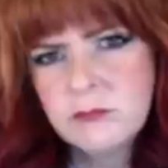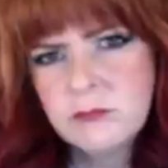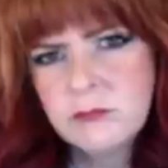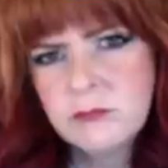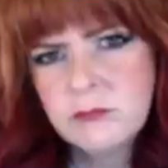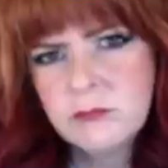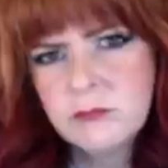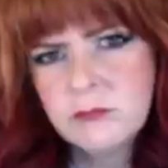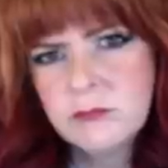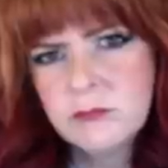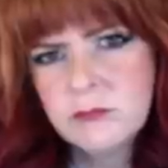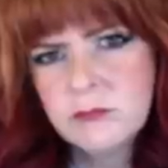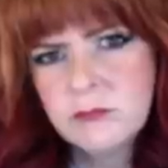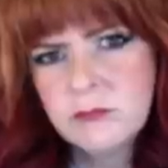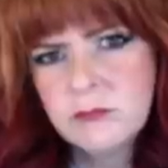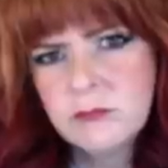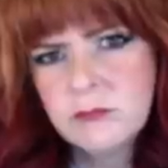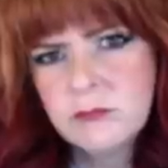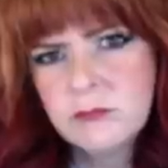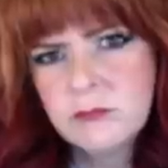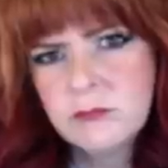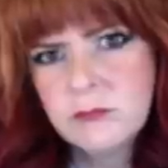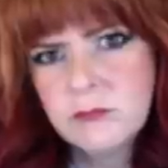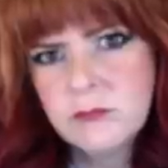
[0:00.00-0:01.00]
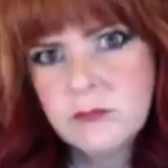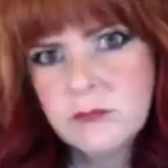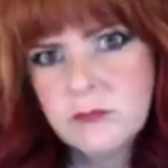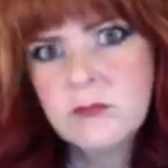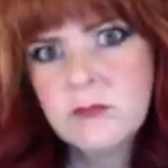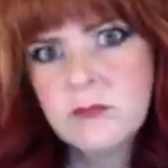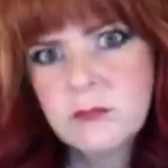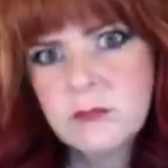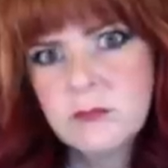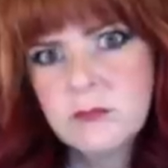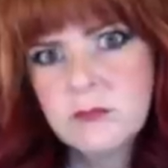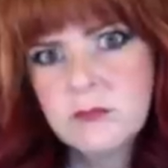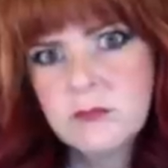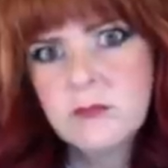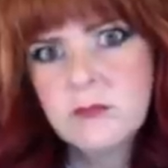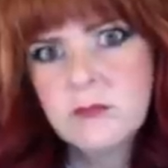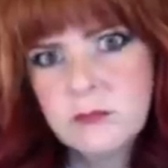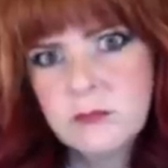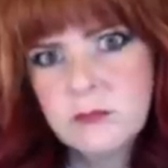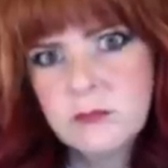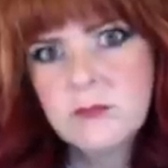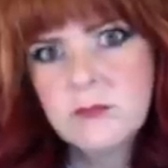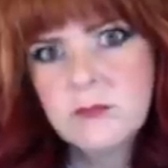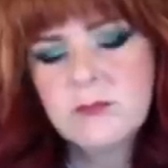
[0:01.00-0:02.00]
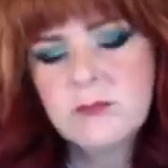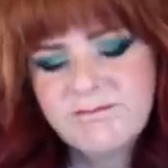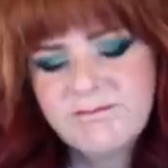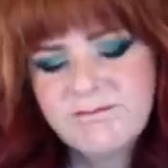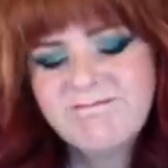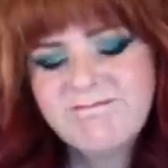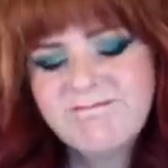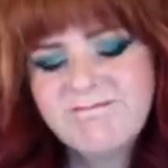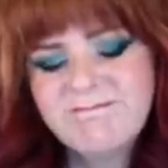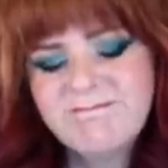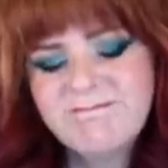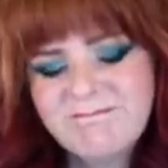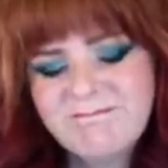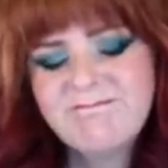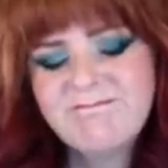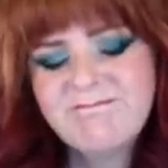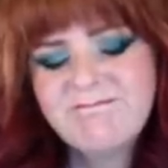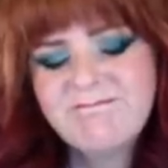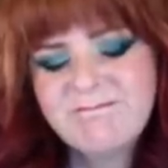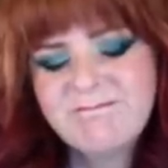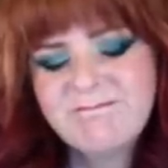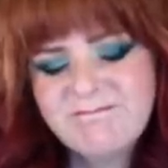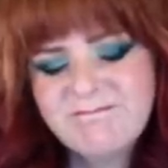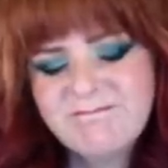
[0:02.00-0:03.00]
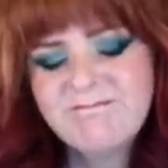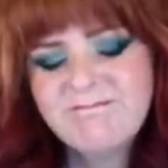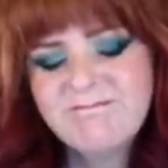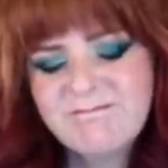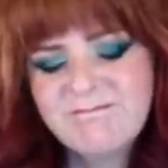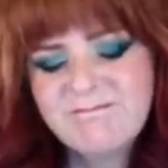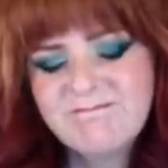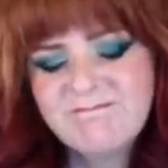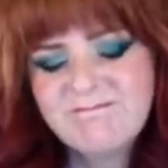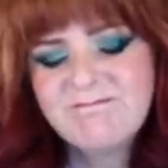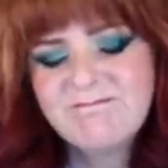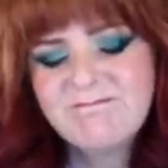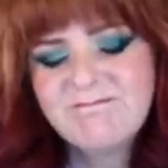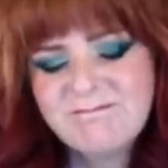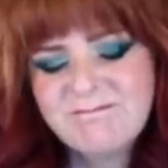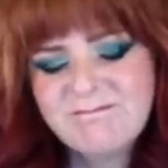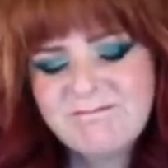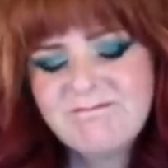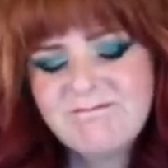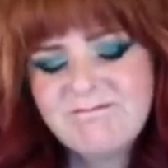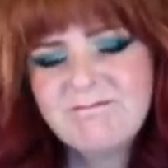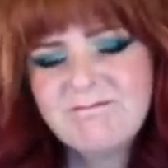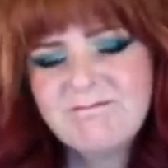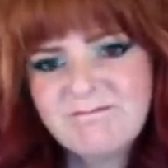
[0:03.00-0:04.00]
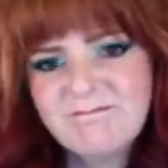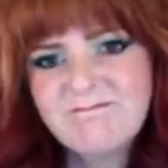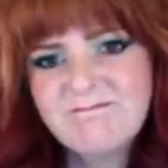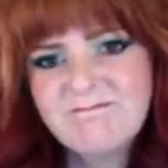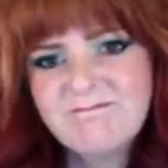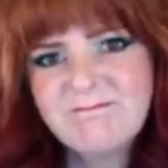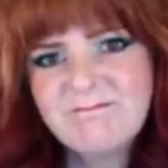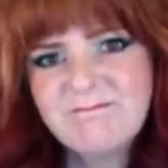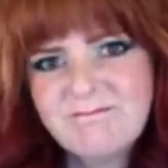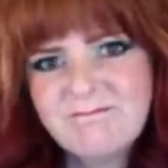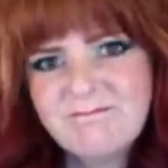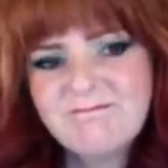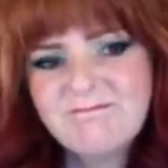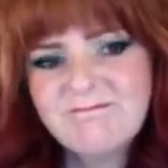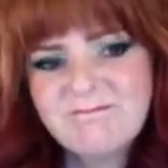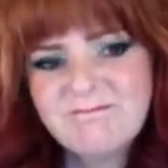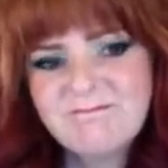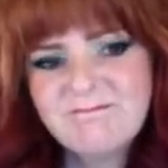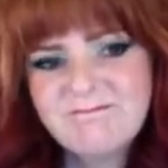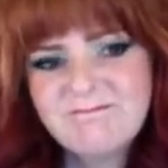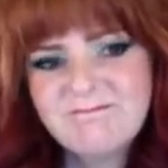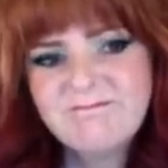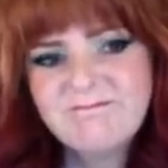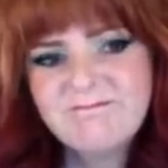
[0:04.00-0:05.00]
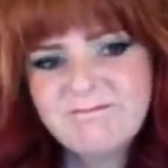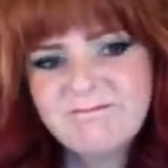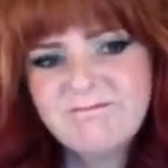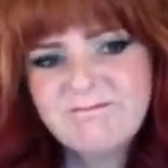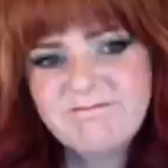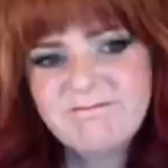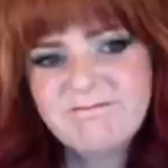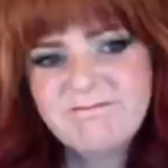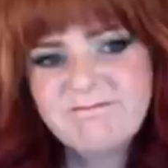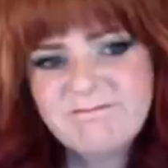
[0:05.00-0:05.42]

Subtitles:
This person isn't speaking.